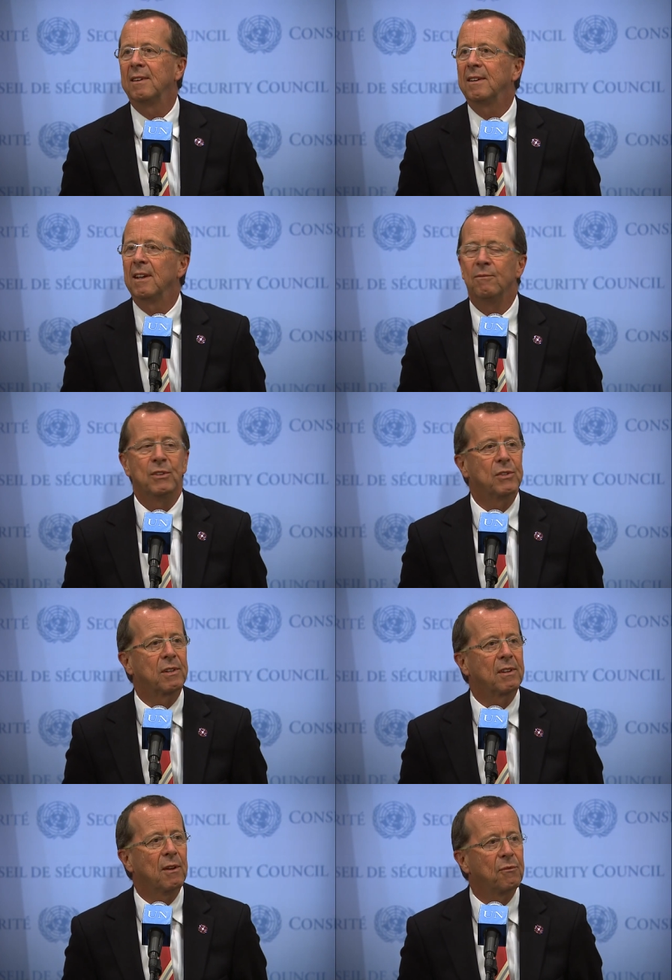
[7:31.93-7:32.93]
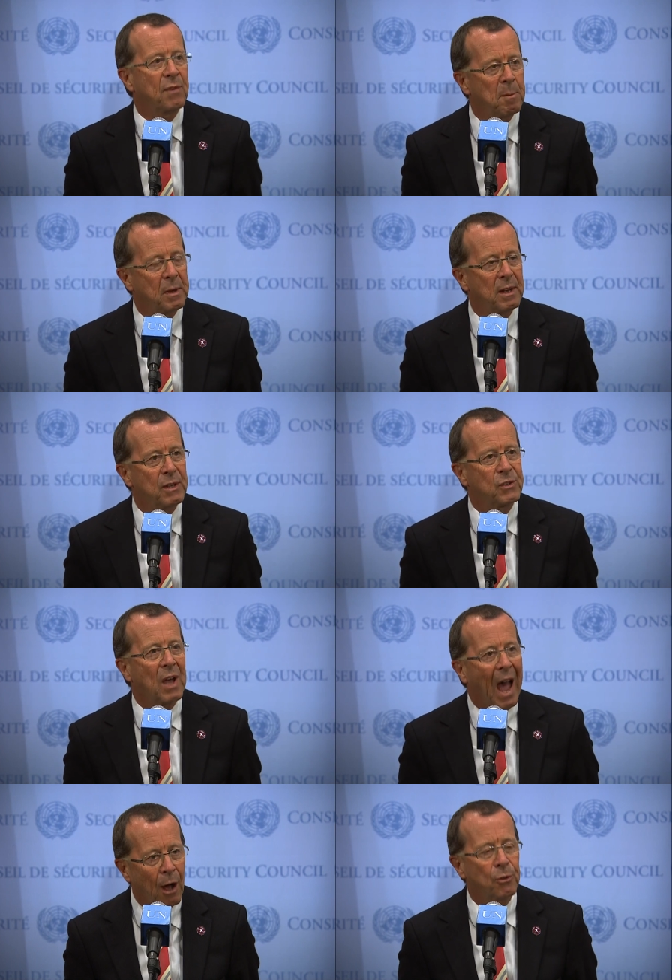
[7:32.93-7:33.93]
They can visit their families
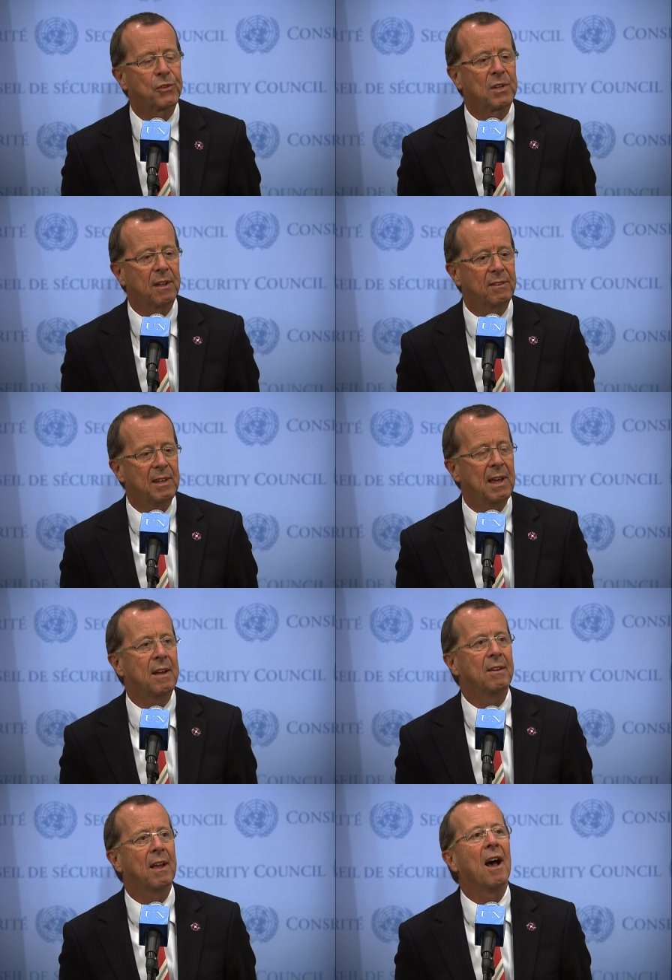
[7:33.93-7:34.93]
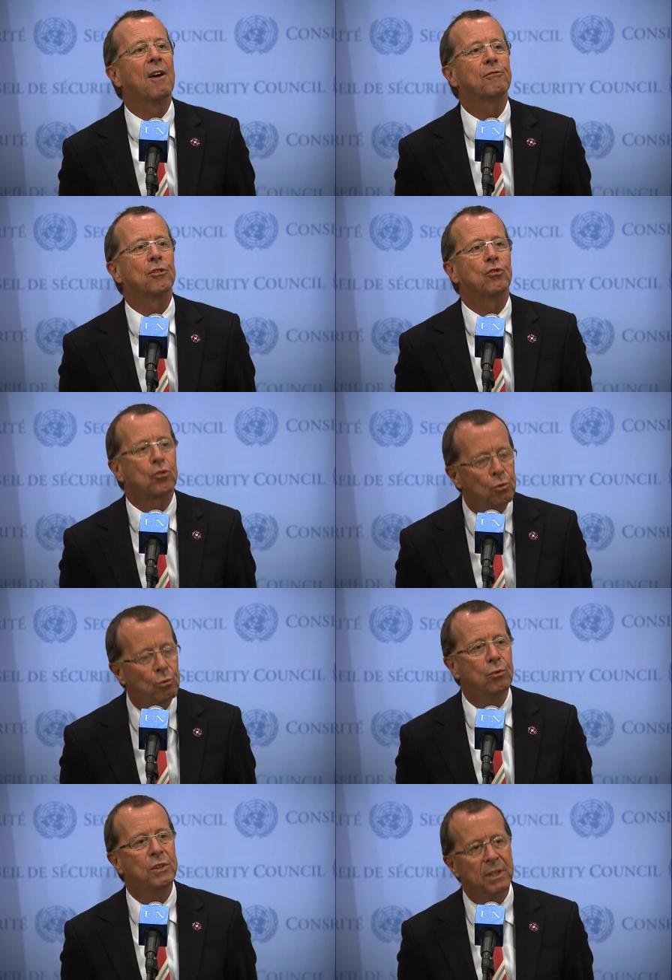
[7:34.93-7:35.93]
outside the area after
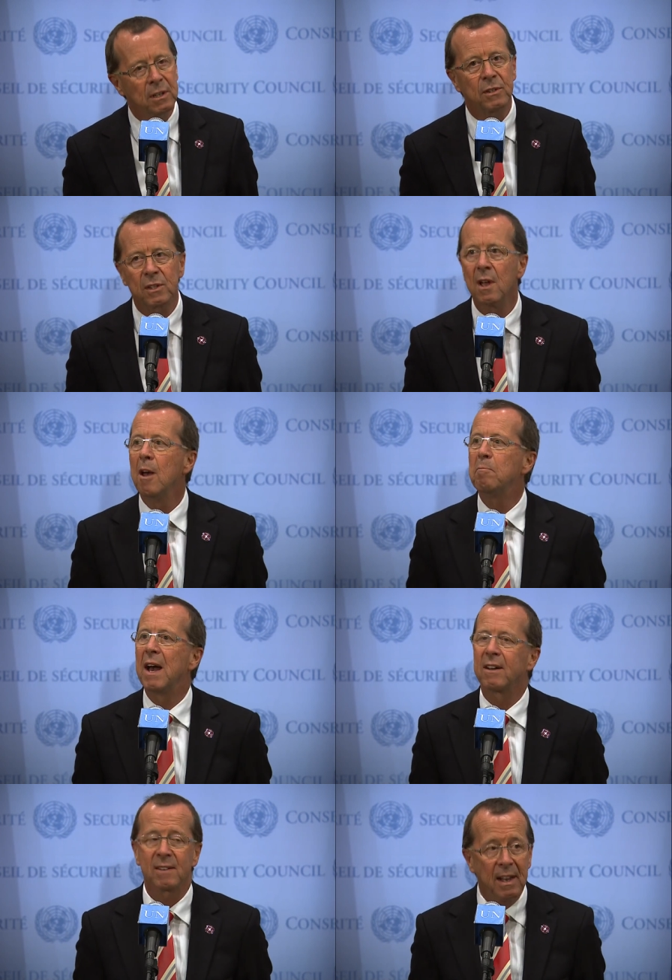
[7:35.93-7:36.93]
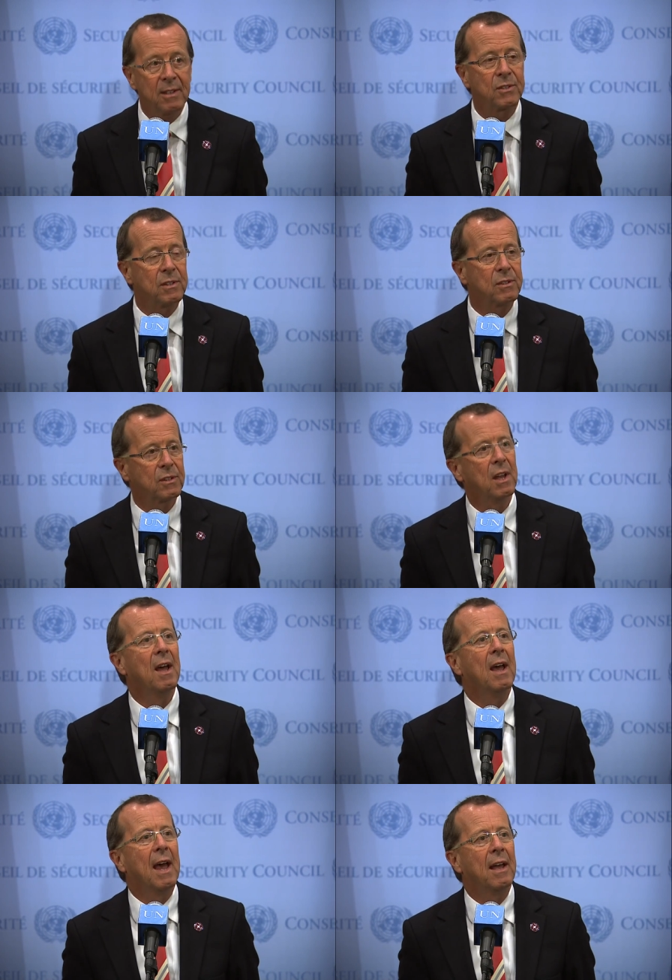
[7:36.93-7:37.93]
two years paralysis
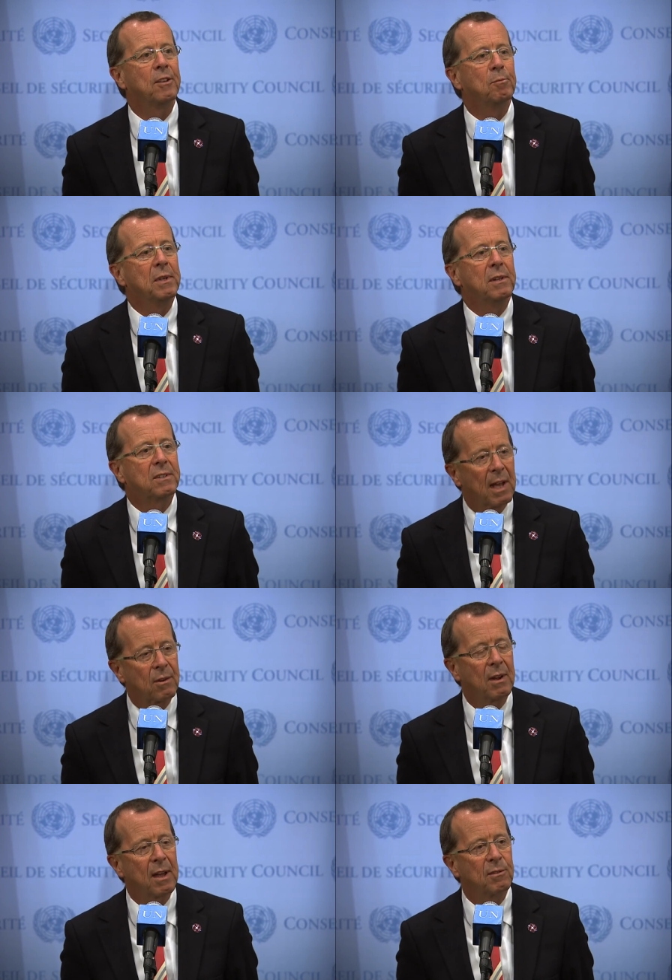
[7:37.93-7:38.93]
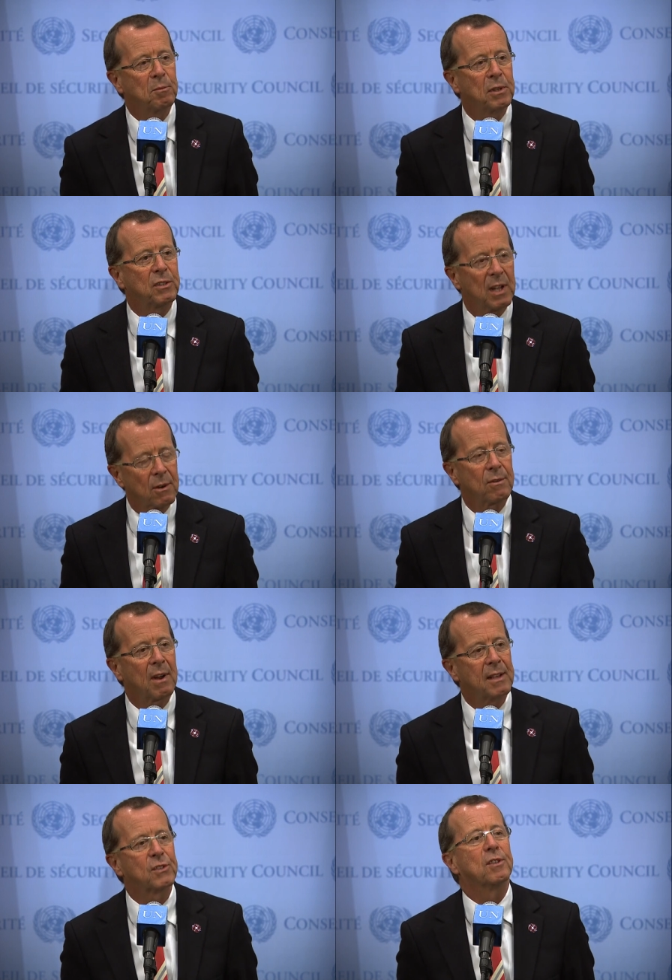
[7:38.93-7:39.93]
and being having been
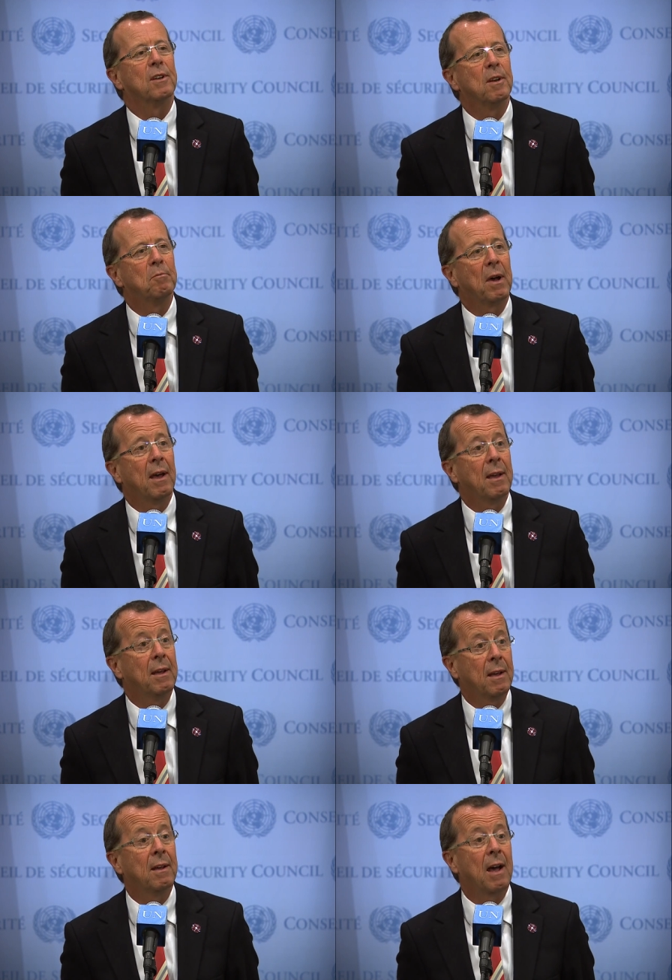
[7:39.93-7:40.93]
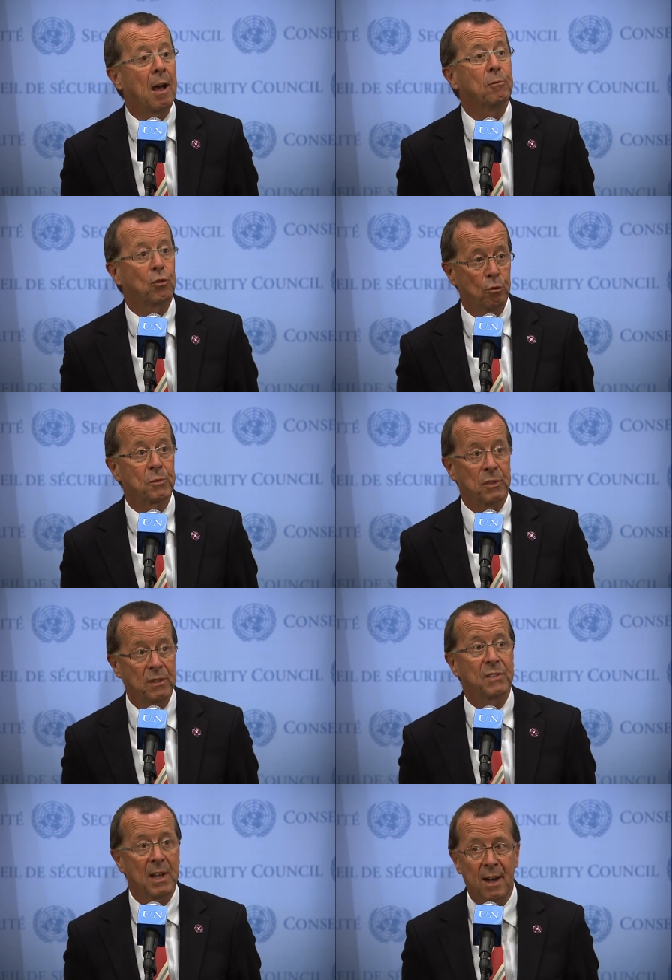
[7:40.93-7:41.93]
terrorized uh, by uh, armed groups in
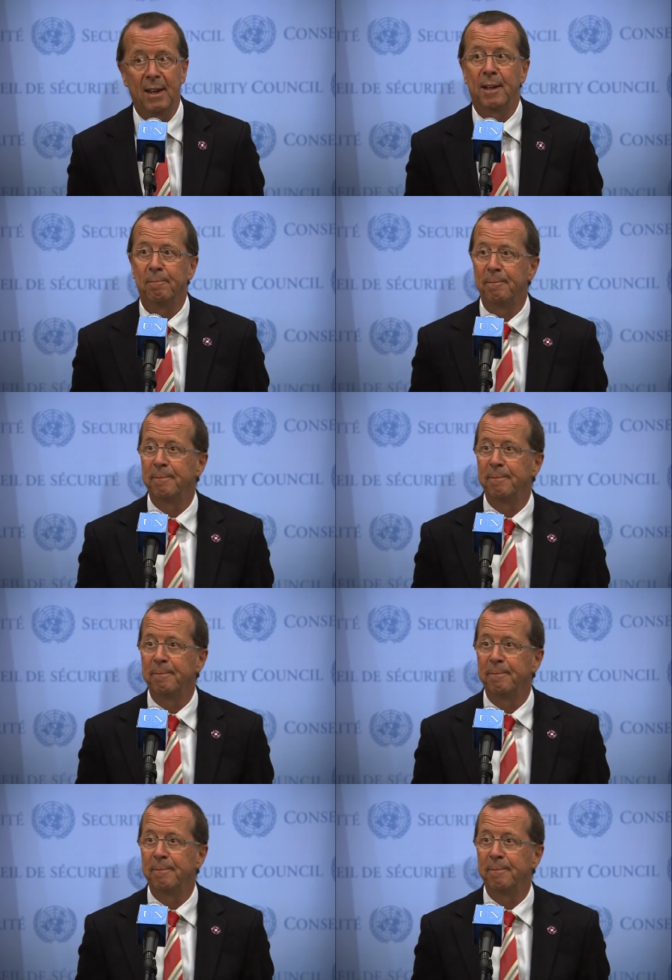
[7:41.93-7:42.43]
this area.